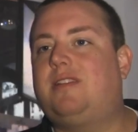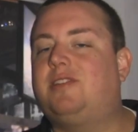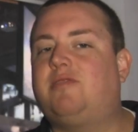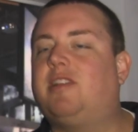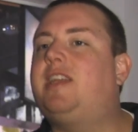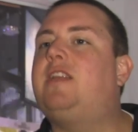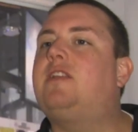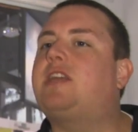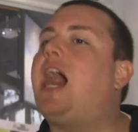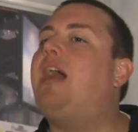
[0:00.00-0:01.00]
there's really
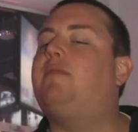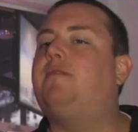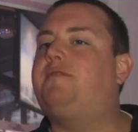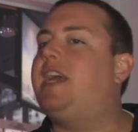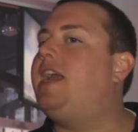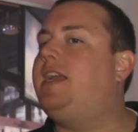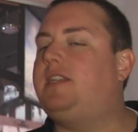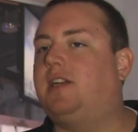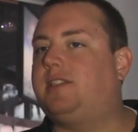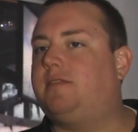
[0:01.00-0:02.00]
time of
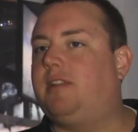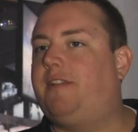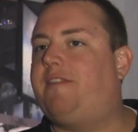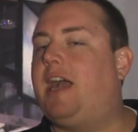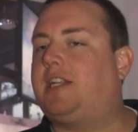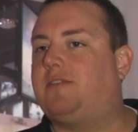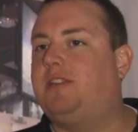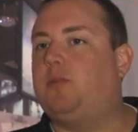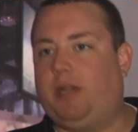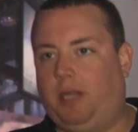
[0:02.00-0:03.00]
day doesn't really factor
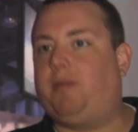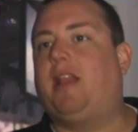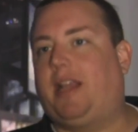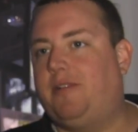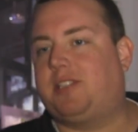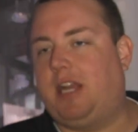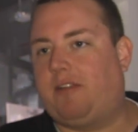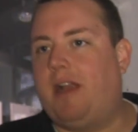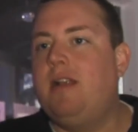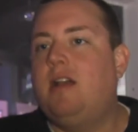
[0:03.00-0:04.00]
into when you play, like you were saying, right?